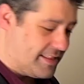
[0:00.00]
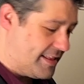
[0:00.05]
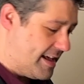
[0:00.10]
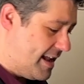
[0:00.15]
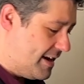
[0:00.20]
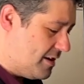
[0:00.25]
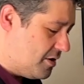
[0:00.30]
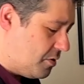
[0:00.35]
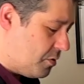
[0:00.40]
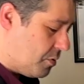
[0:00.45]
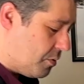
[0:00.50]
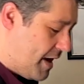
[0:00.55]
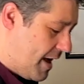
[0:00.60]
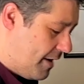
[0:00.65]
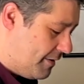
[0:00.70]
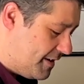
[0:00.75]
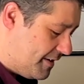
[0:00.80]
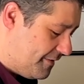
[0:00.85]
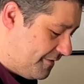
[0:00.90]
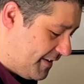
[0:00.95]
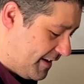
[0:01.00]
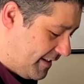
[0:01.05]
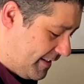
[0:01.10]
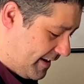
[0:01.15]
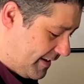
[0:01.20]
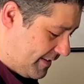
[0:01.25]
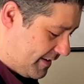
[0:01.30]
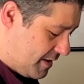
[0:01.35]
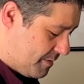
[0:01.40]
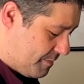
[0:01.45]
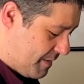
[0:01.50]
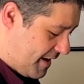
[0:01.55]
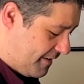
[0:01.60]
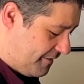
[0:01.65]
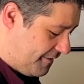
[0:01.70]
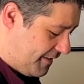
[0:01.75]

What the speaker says: that crowded feeling that you might